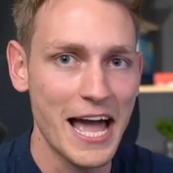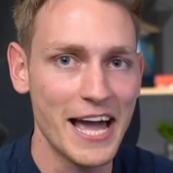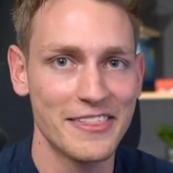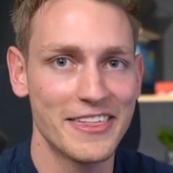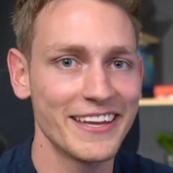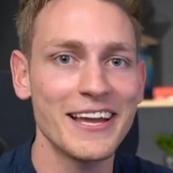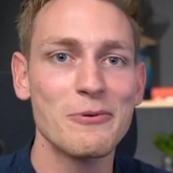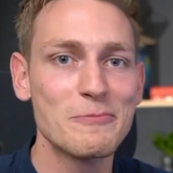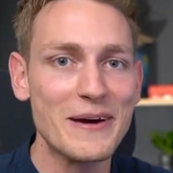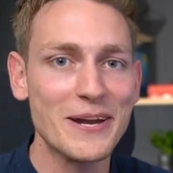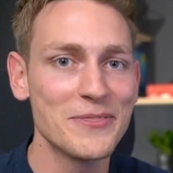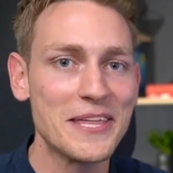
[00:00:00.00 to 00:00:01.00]
I think I
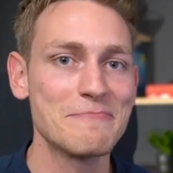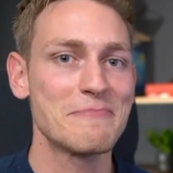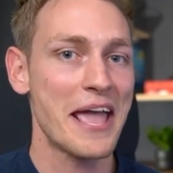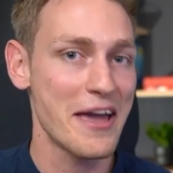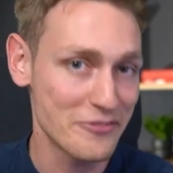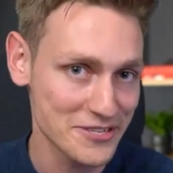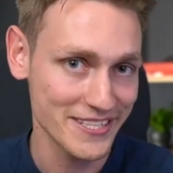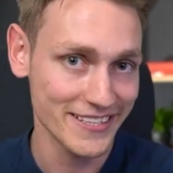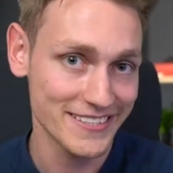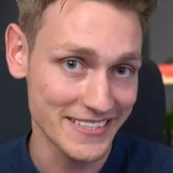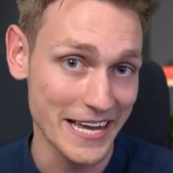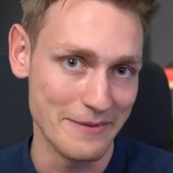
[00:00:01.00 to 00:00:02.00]
would bet on them every
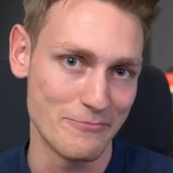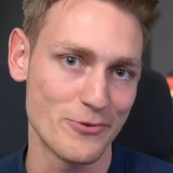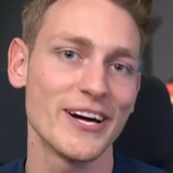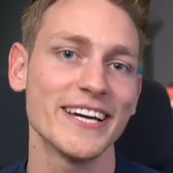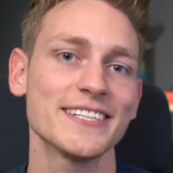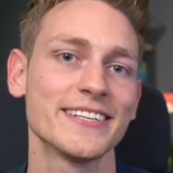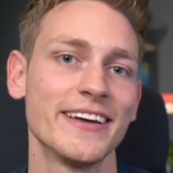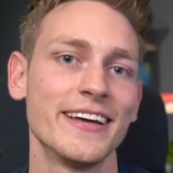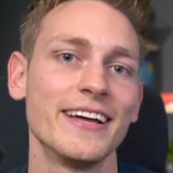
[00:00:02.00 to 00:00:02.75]
single time, right?